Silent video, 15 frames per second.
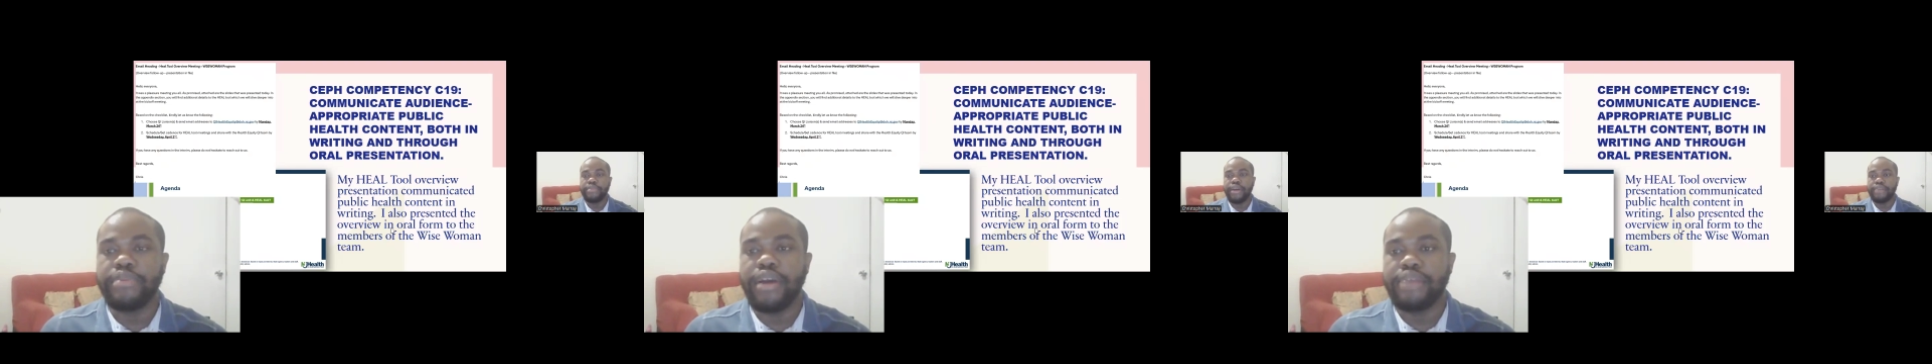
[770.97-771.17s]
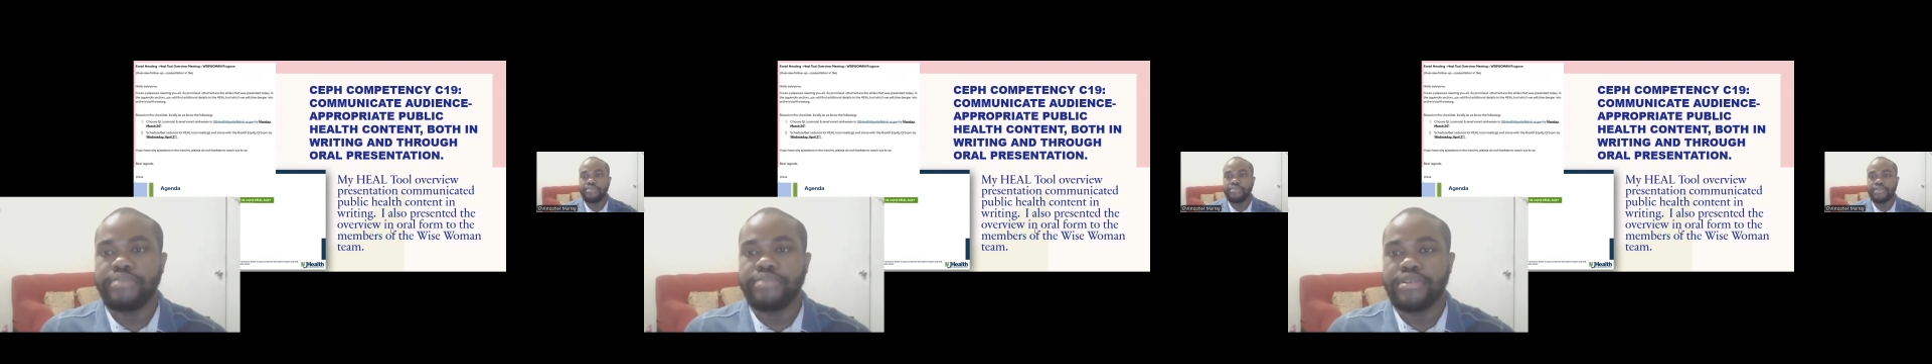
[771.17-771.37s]

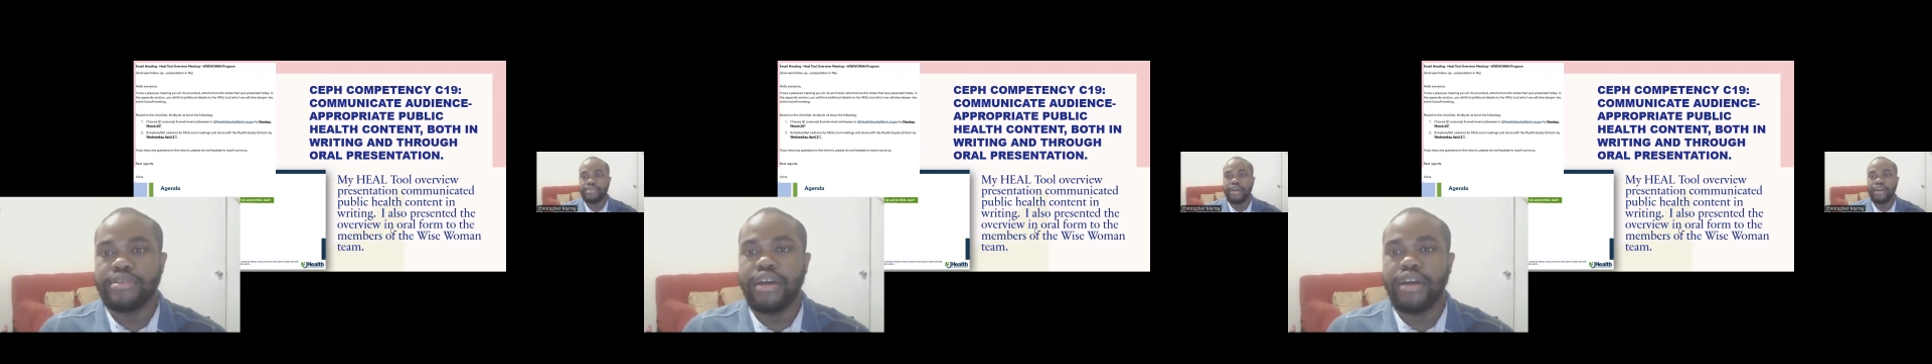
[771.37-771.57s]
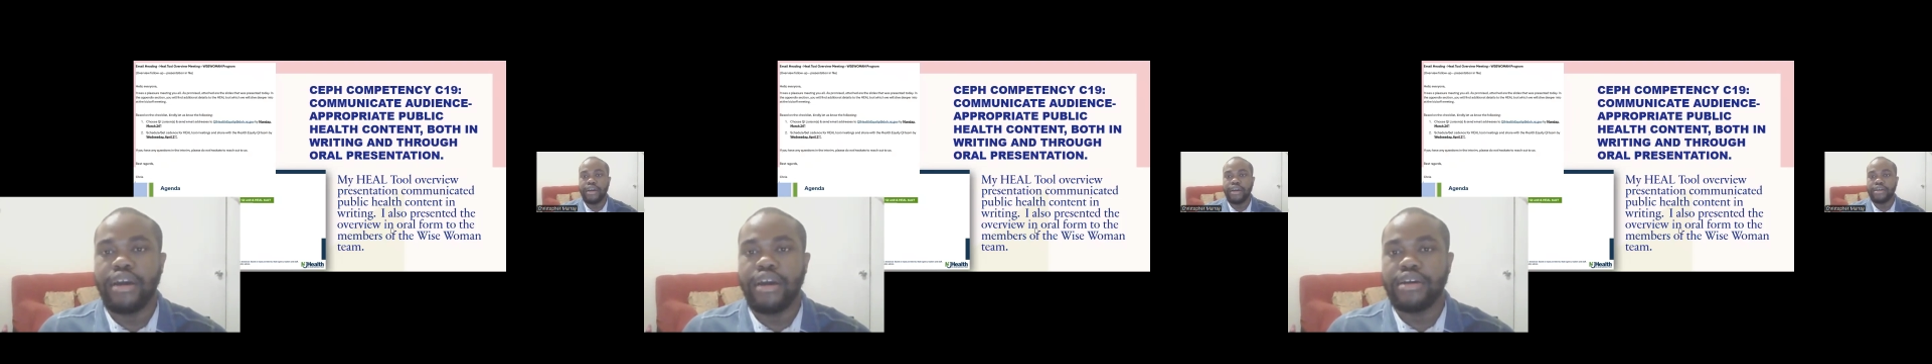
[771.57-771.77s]

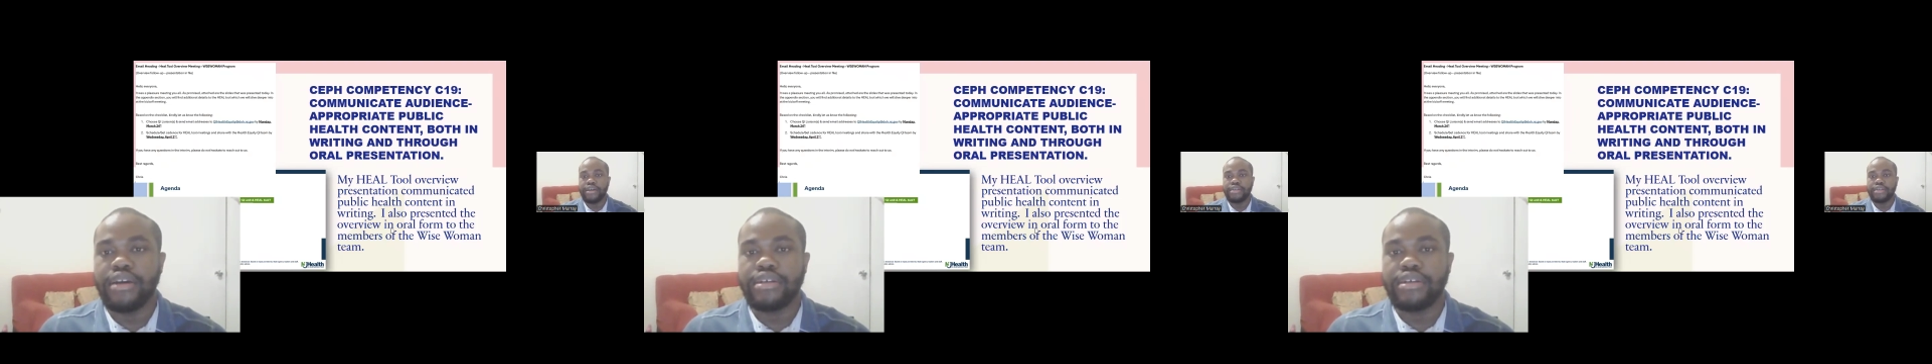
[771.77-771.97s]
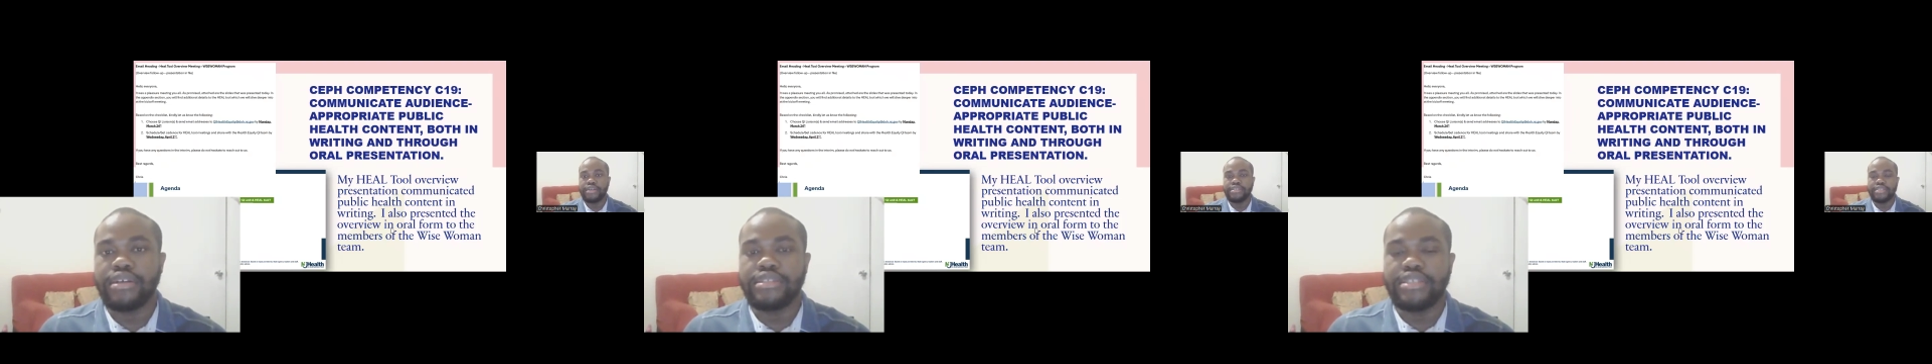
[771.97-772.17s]

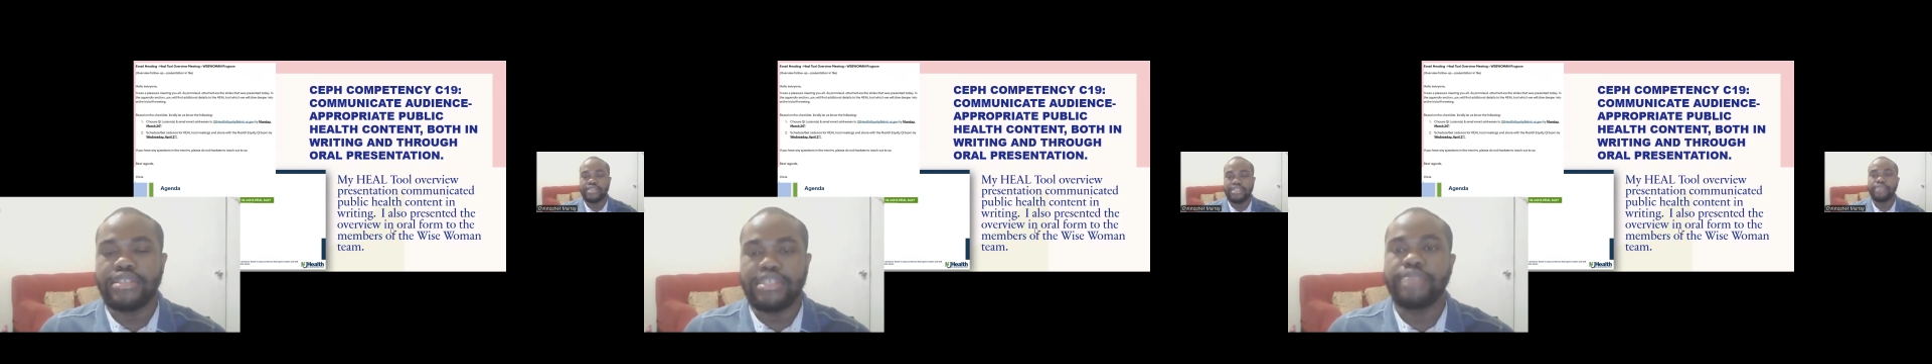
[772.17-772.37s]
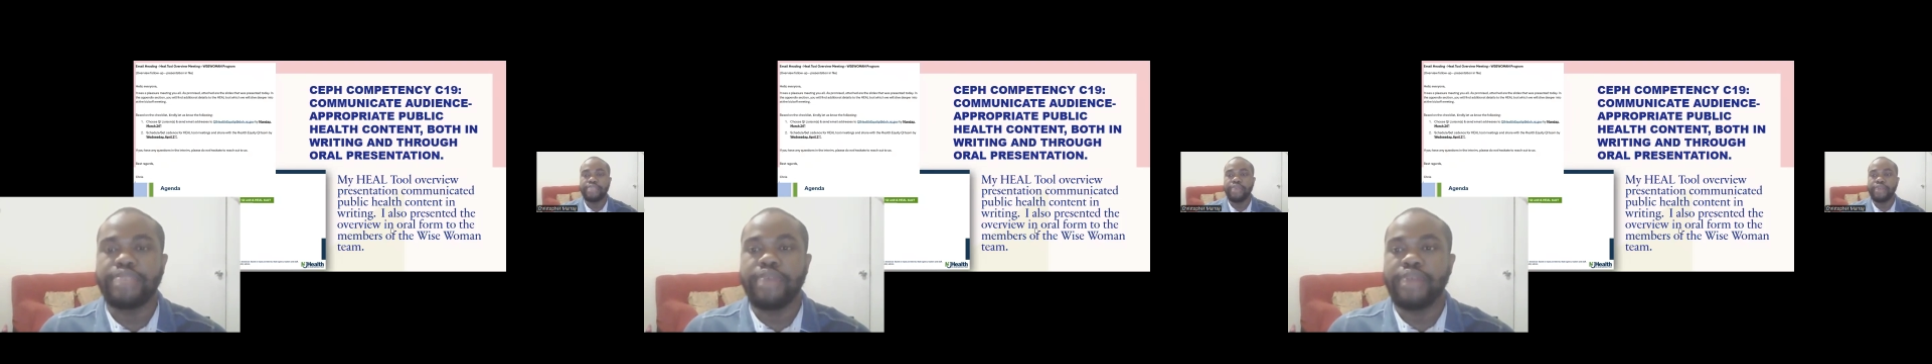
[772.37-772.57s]

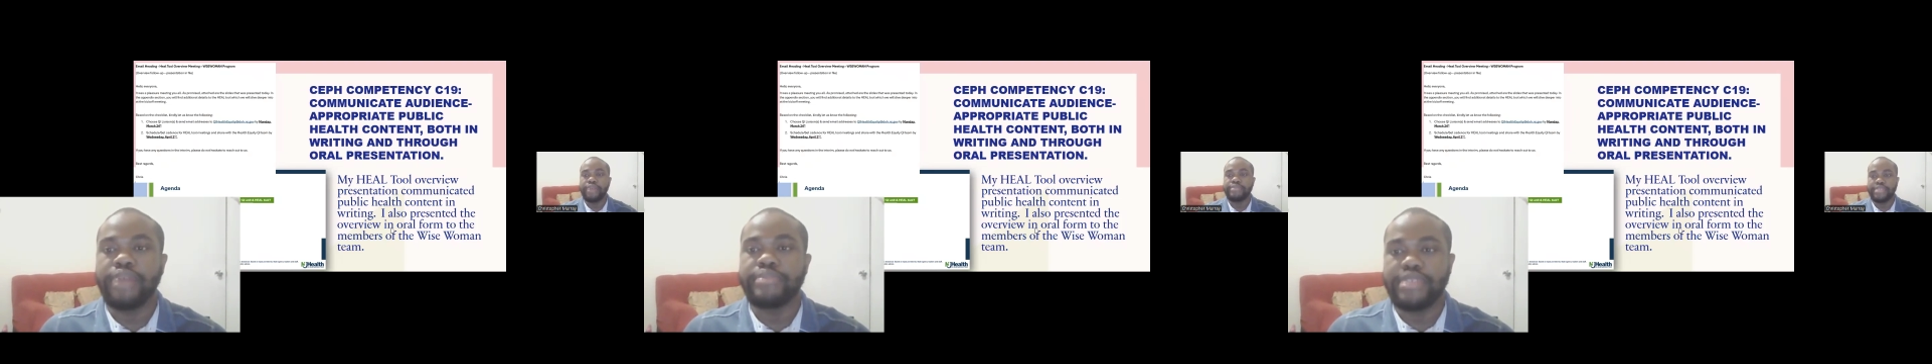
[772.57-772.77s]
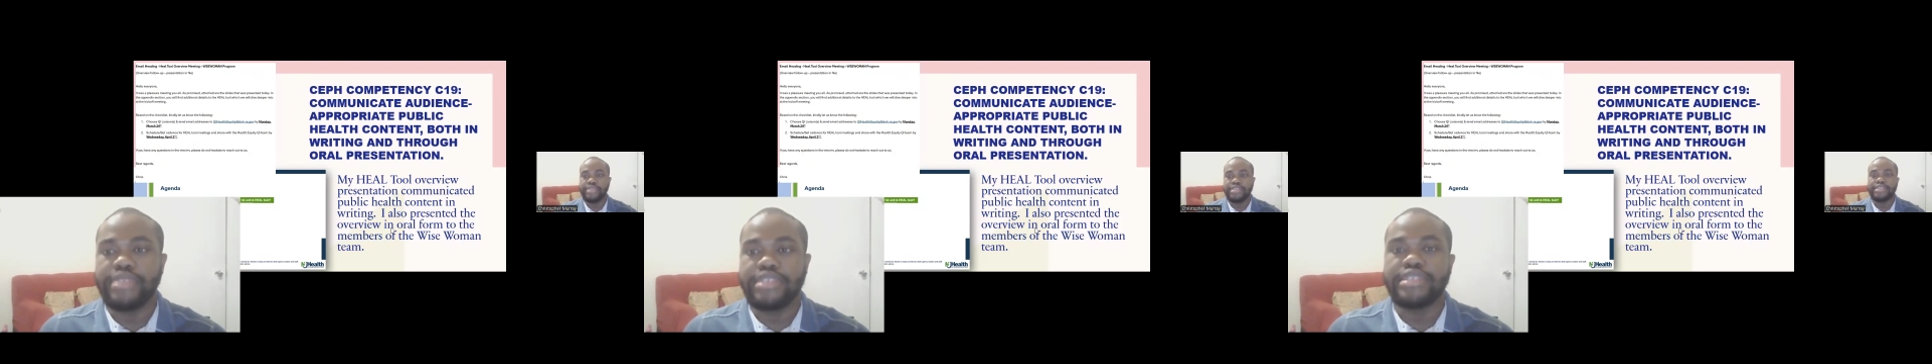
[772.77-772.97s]

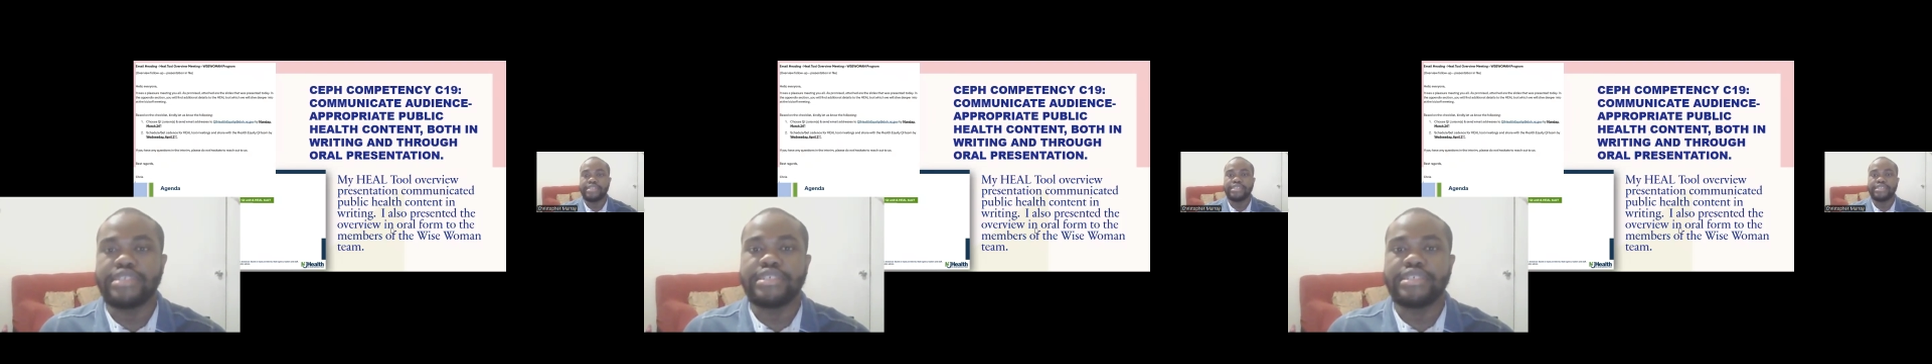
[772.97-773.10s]
competency